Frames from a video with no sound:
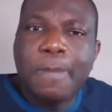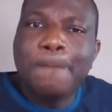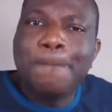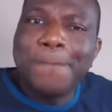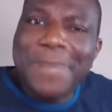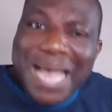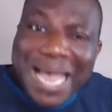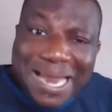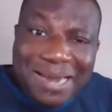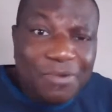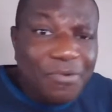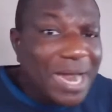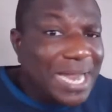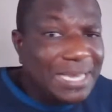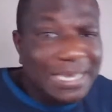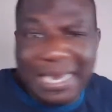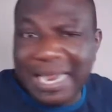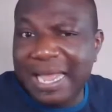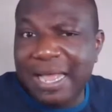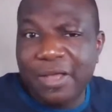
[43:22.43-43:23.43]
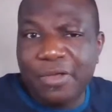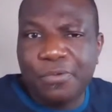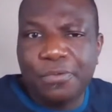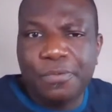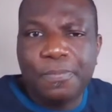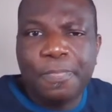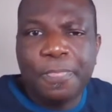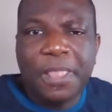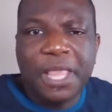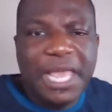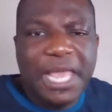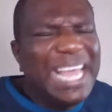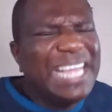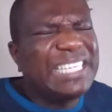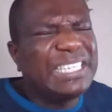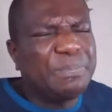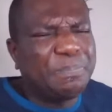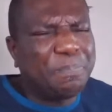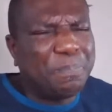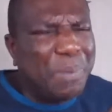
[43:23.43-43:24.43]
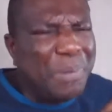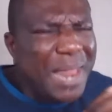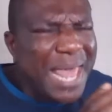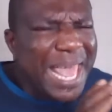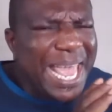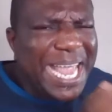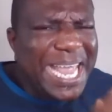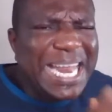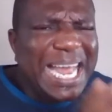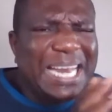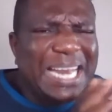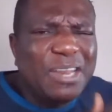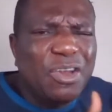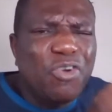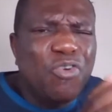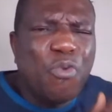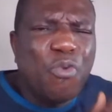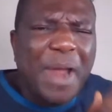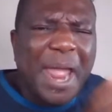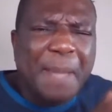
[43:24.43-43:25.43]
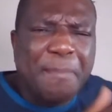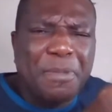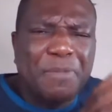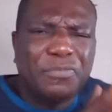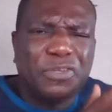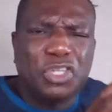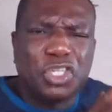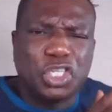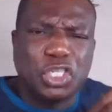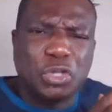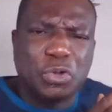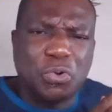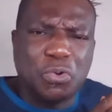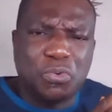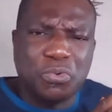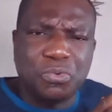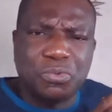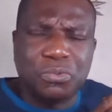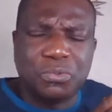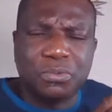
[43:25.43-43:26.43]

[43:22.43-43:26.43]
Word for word: Man, right now, is playing at the realm of the soul.